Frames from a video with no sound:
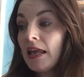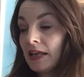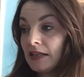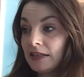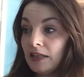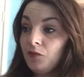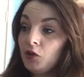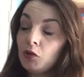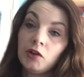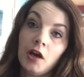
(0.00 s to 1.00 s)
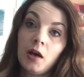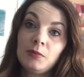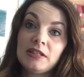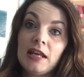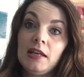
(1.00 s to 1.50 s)
is give you an
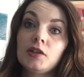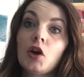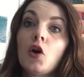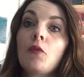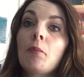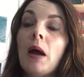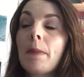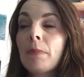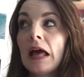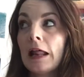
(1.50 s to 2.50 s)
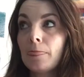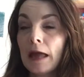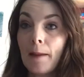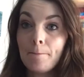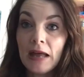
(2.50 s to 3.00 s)
update on my pan
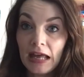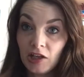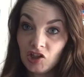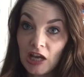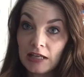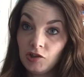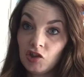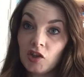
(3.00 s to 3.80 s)
that palette challenge,